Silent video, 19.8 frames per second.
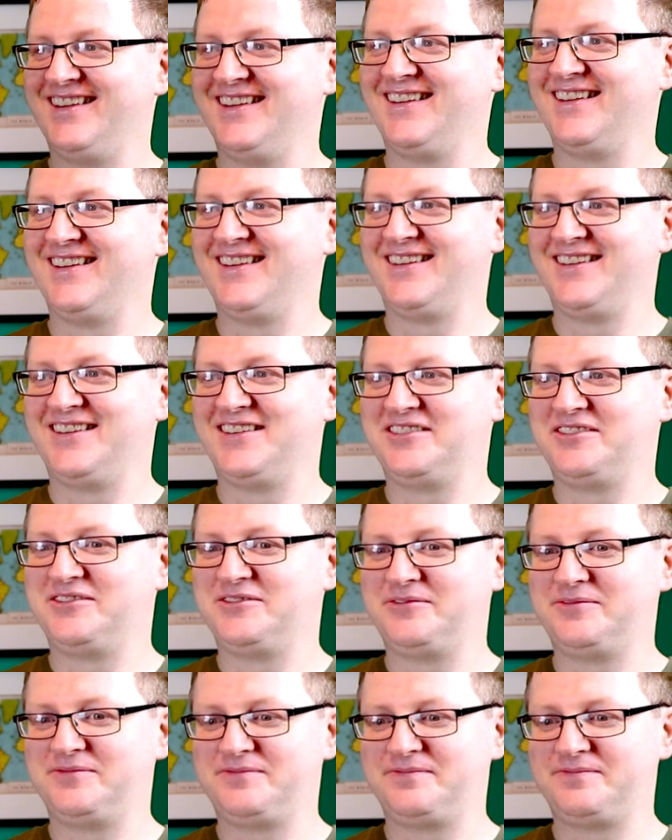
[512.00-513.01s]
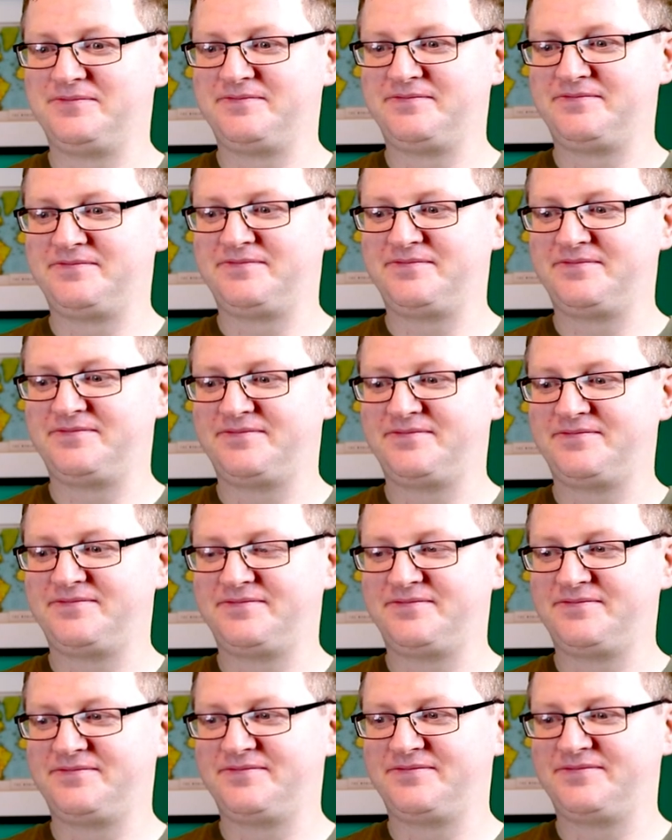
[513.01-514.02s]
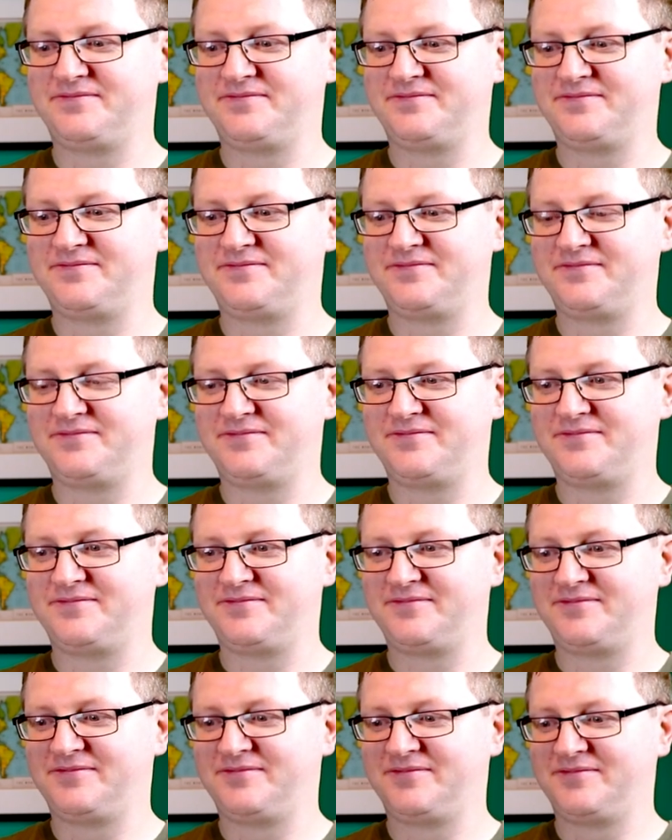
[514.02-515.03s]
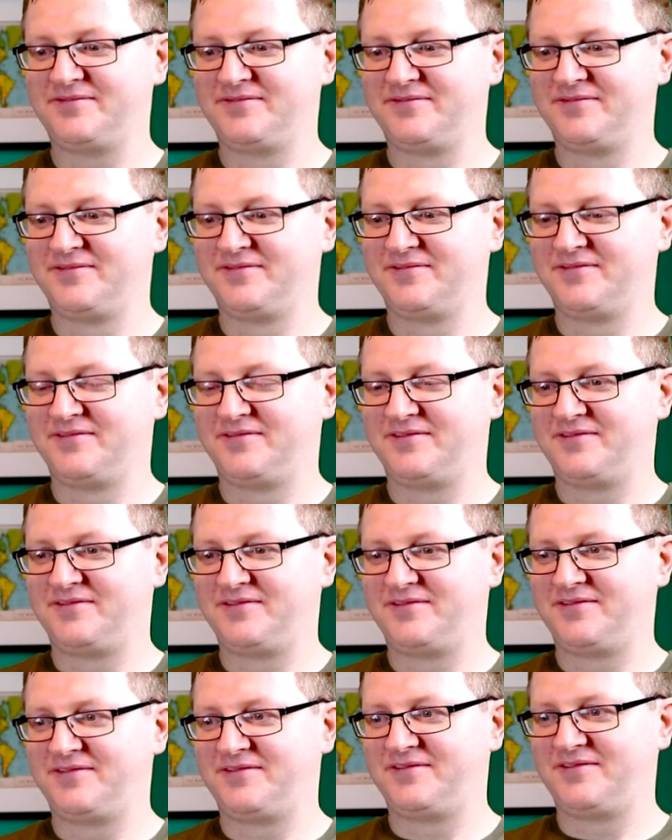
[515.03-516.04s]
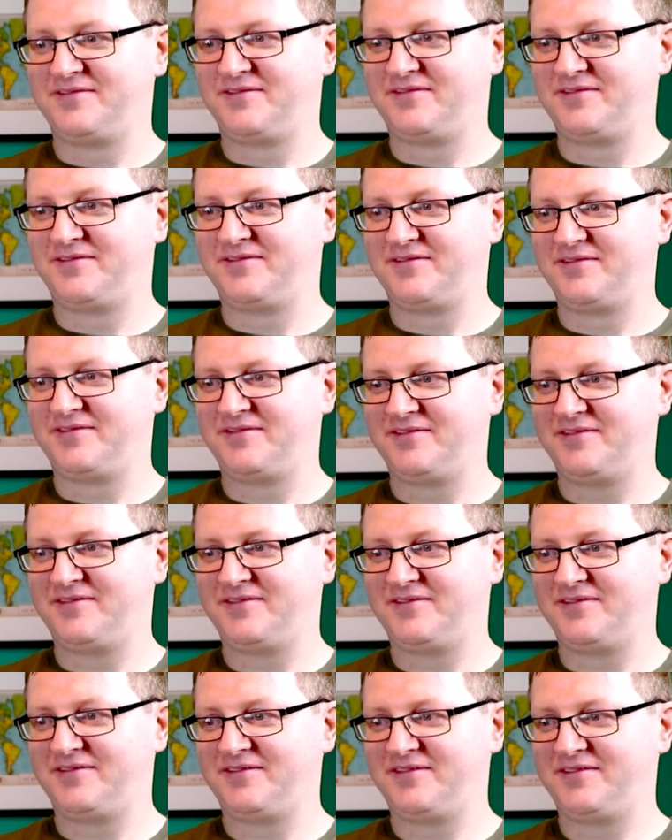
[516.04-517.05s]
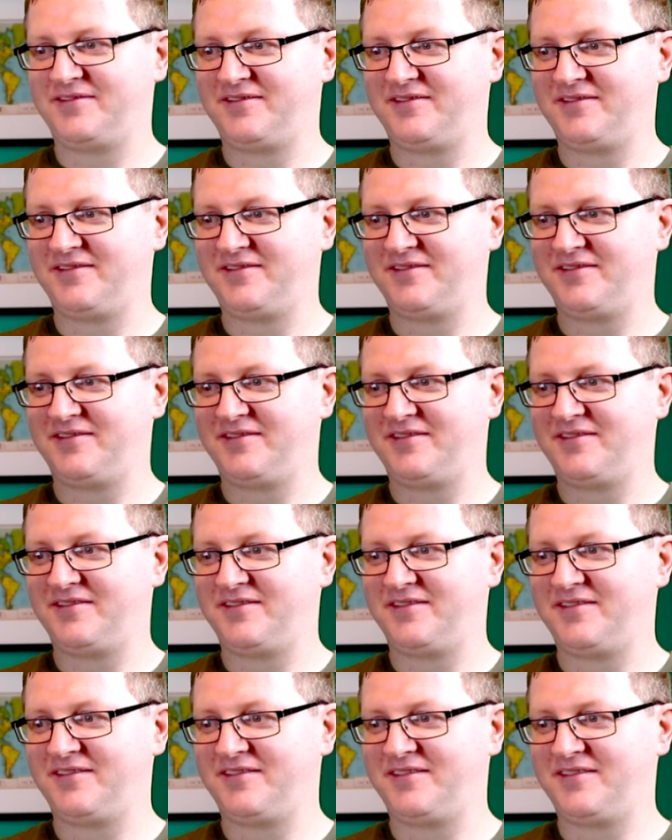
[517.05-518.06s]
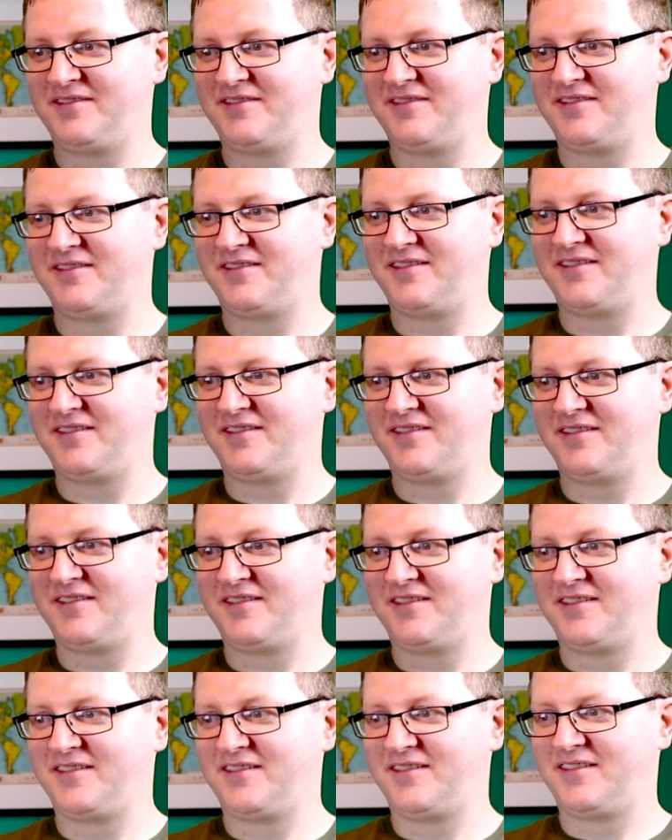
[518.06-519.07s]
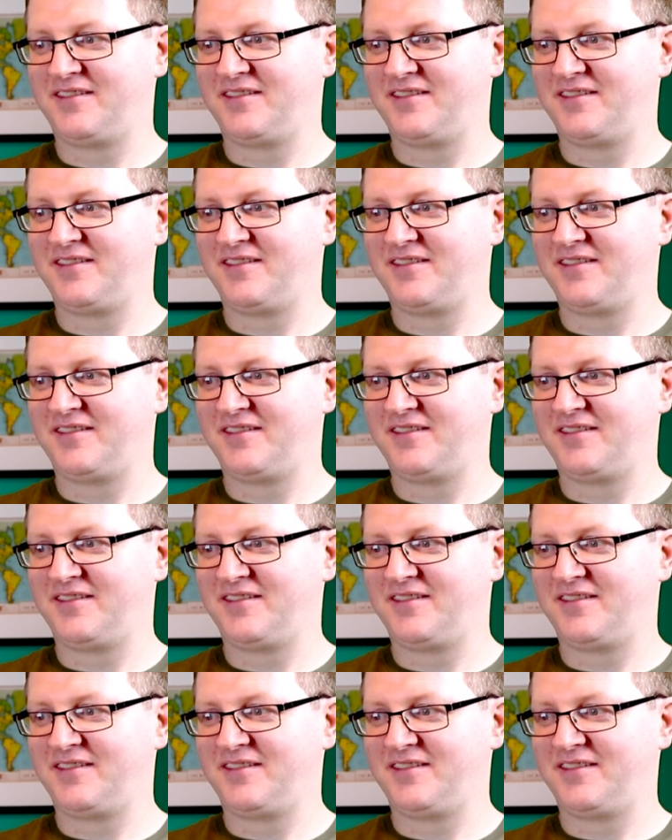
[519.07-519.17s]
This person isn't speaking.